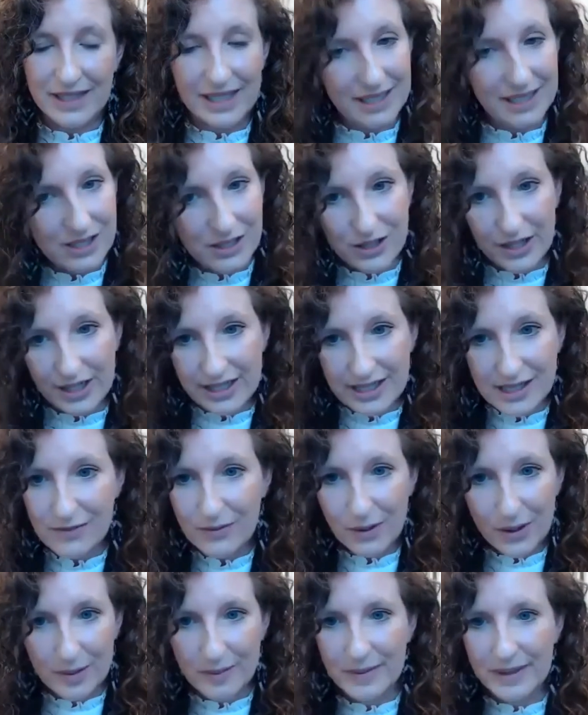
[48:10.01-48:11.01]
and
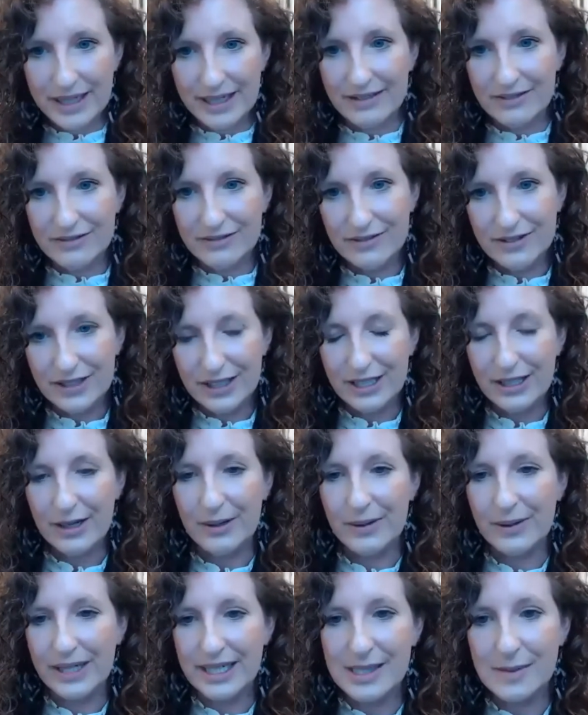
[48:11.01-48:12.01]
transformative, you
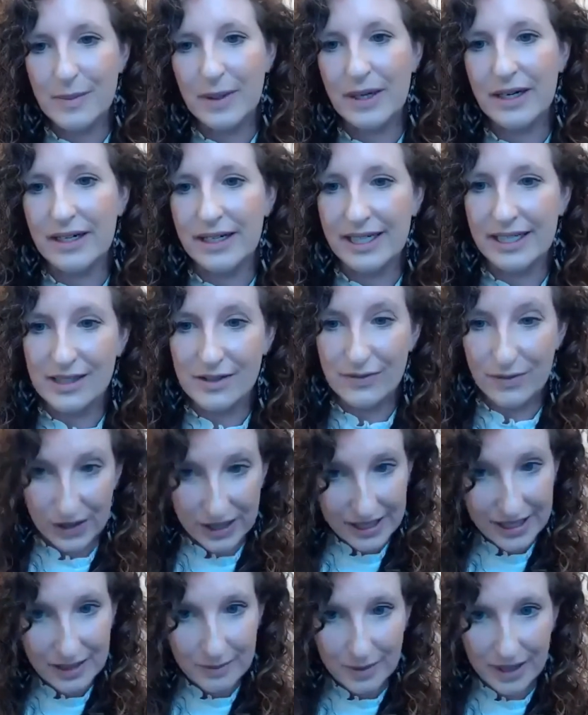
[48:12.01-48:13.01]
know, experience for
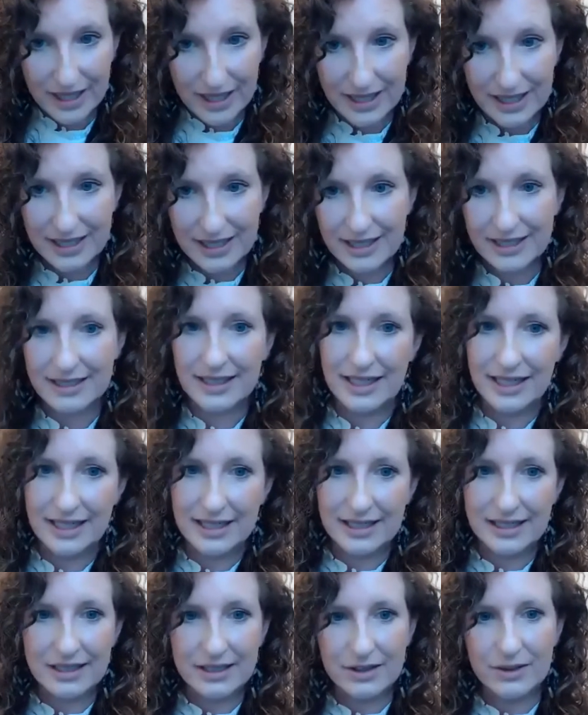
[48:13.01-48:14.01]
anybody and, and
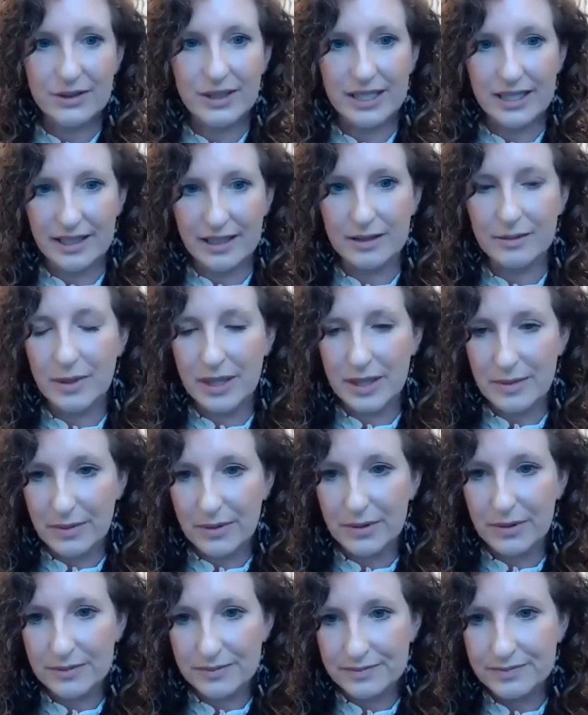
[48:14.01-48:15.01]
including young
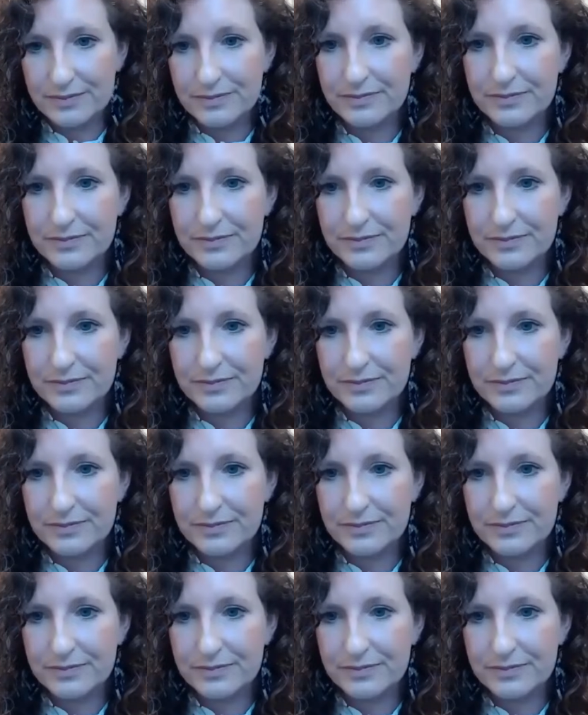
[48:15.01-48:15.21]
people.